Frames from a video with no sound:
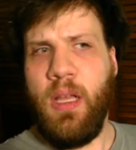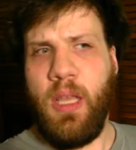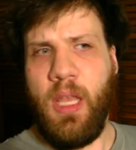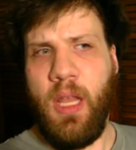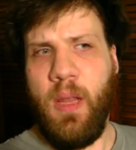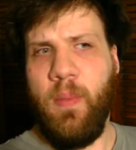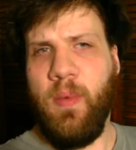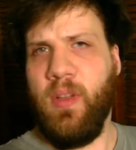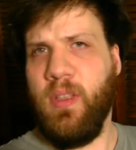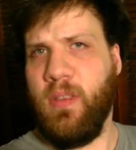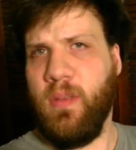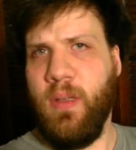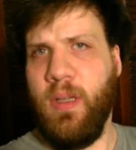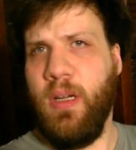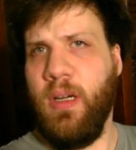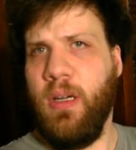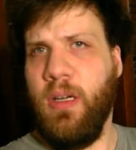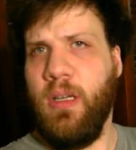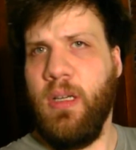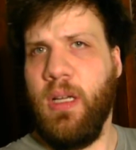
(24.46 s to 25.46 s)
camera as
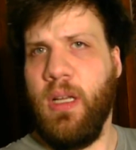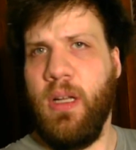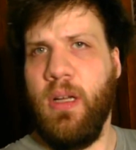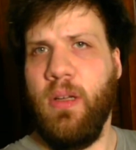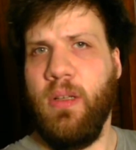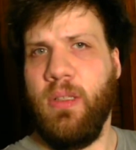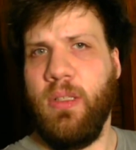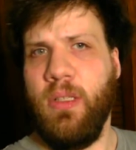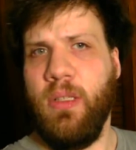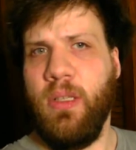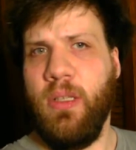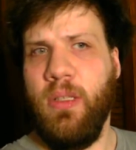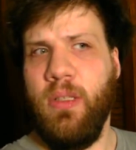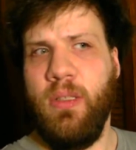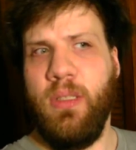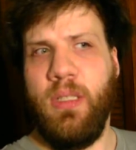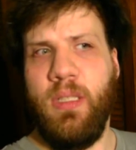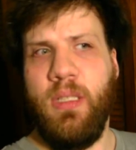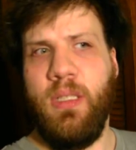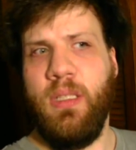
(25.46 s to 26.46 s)
well. It also
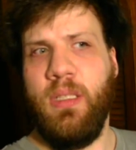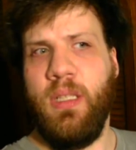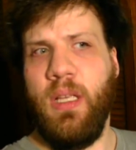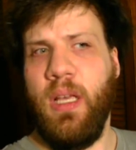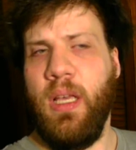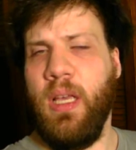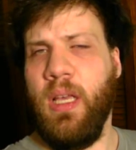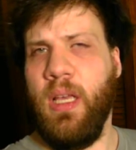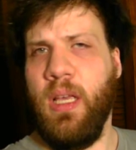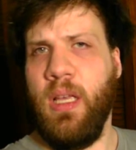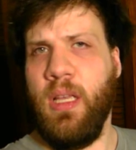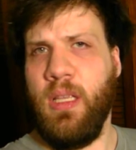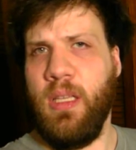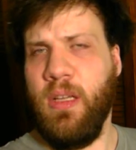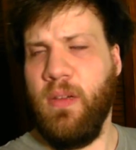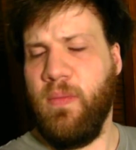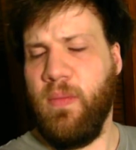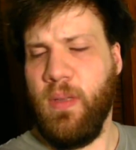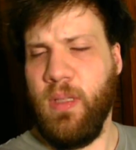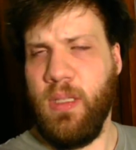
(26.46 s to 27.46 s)
uses a
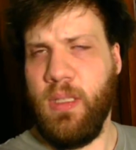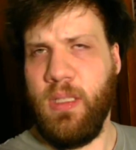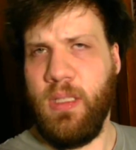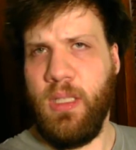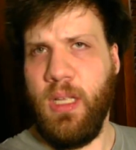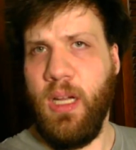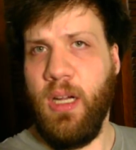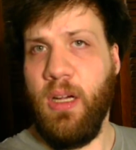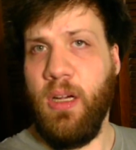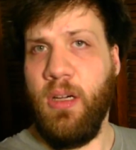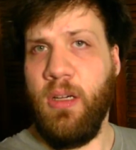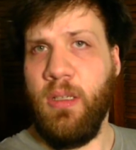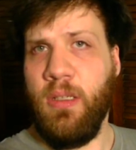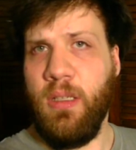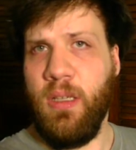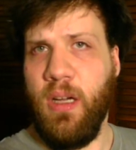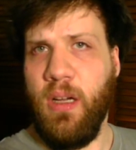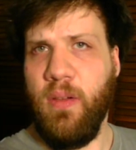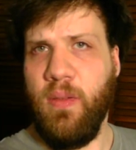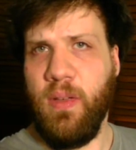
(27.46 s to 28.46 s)
different style
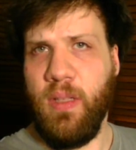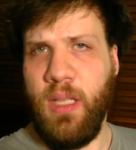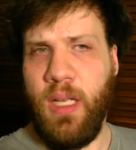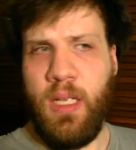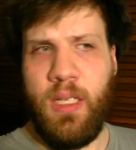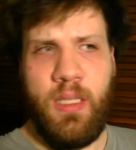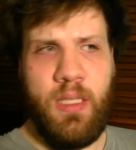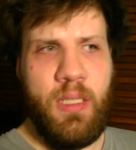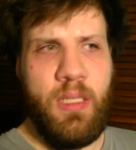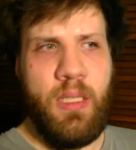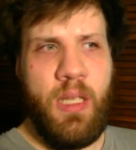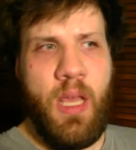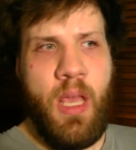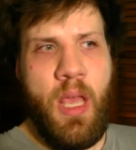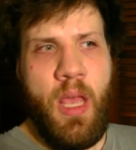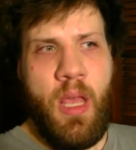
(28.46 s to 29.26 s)
of lens.